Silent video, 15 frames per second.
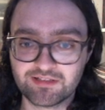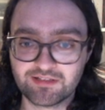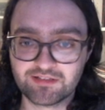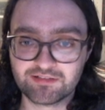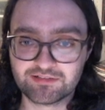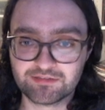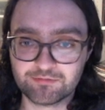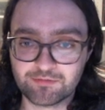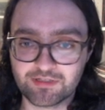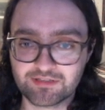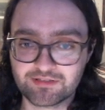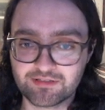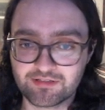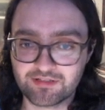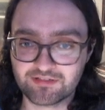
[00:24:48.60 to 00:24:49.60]
So
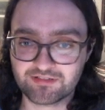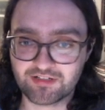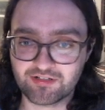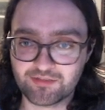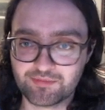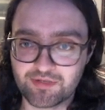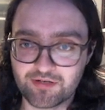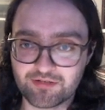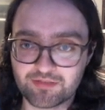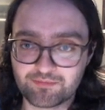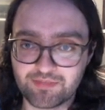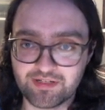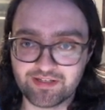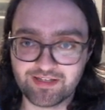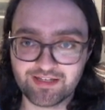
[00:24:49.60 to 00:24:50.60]
what does our opponent
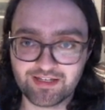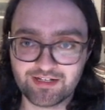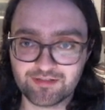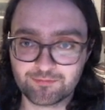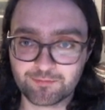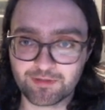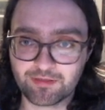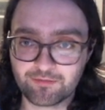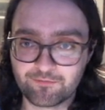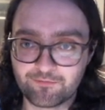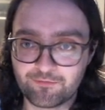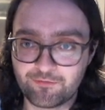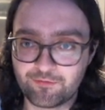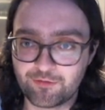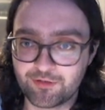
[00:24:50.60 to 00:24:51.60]
play here with
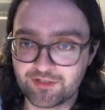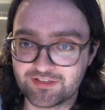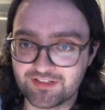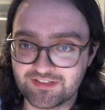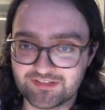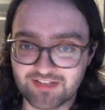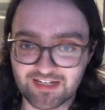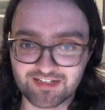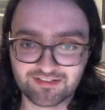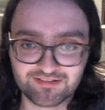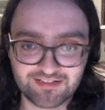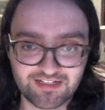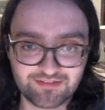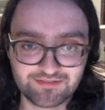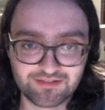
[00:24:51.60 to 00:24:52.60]
40 seconds
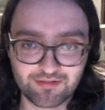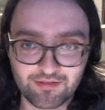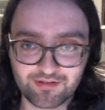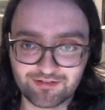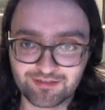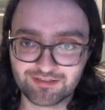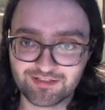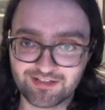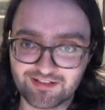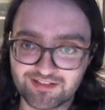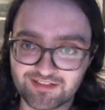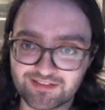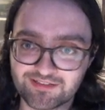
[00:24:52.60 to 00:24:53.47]
left on their clock?